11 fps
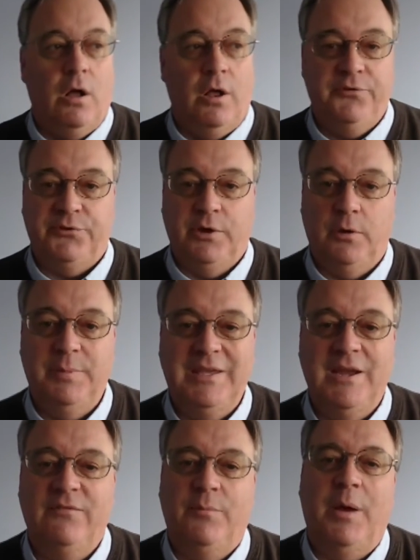Also, be
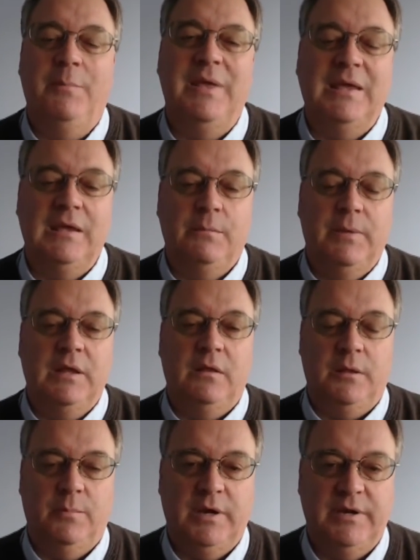careful about
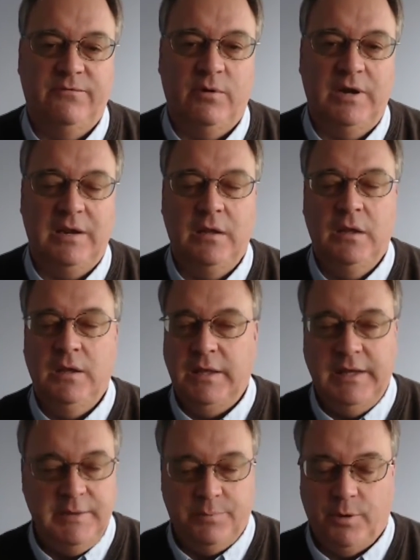mingling money for
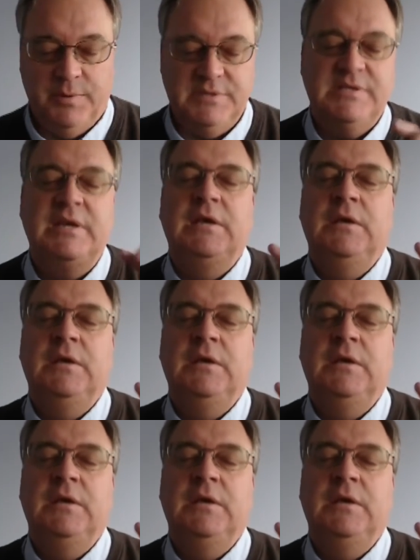any purpose.